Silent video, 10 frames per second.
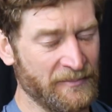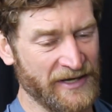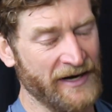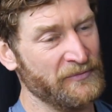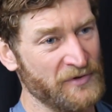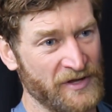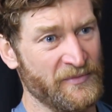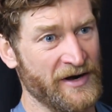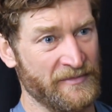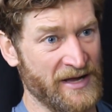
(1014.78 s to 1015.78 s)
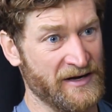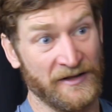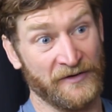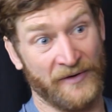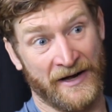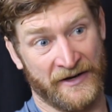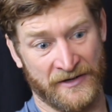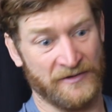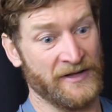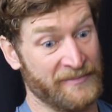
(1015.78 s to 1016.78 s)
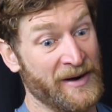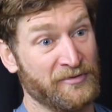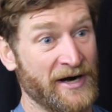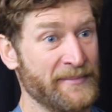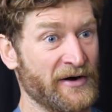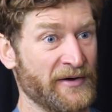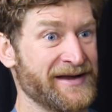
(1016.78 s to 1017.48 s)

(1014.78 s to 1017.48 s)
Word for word: I'm like, I really want to make Colorado like my primary